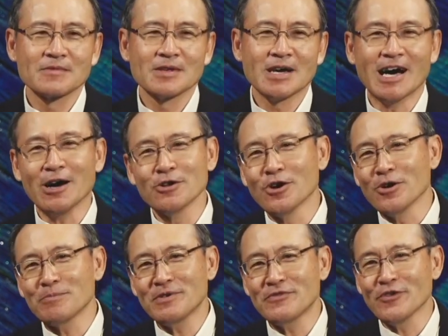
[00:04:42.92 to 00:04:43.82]
How
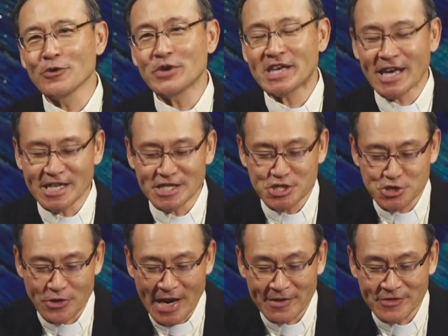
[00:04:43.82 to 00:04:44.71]
long before we can
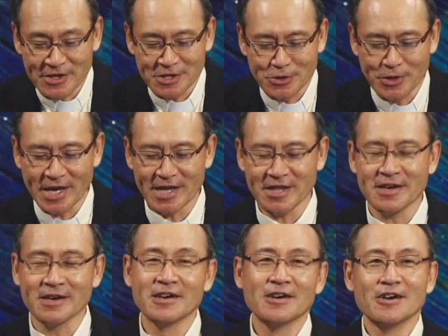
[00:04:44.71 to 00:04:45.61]
travel
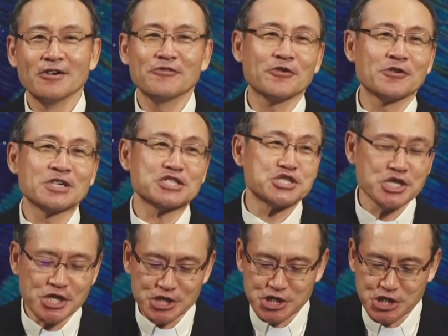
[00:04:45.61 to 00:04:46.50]
together for a
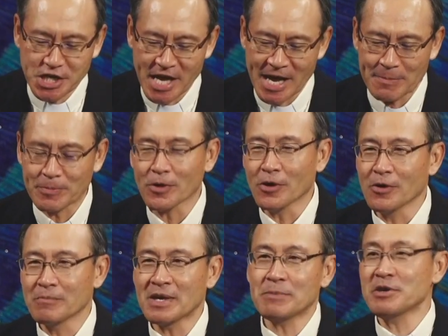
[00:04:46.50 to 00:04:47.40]
church camp or
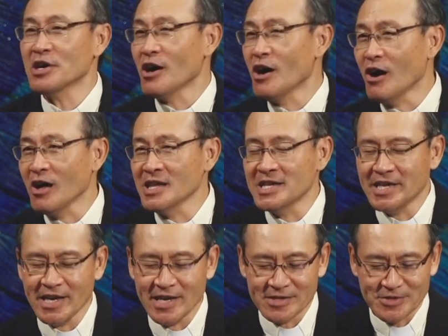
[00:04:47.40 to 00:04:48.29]
maybe a
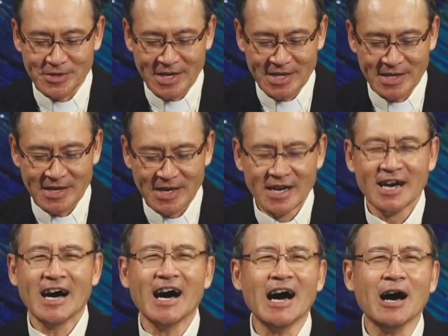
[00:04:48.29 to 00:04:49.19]
holiday together?
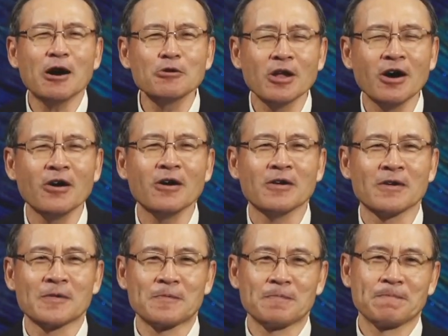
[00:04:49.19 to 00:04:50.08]
How
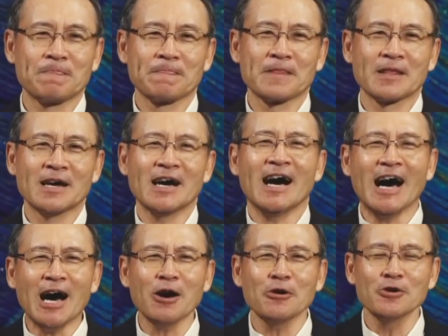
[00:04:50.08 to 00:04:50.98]
long?
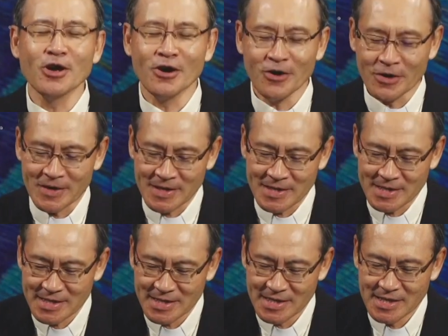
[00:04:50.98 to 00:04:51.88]
How long?
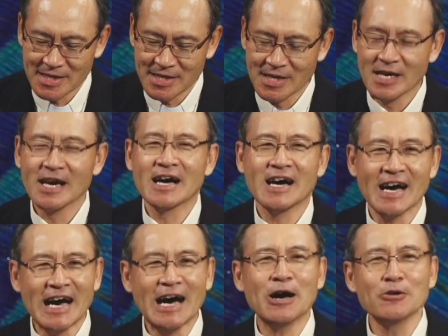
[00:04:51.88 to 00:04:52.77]

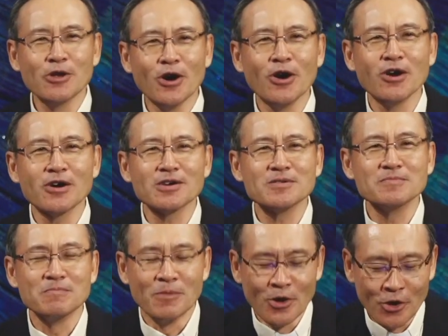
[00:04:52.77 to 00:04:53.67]
How long
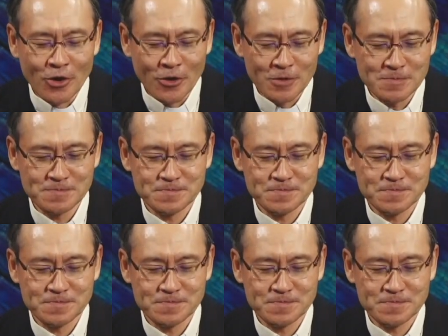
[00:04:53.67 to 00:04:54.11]
more?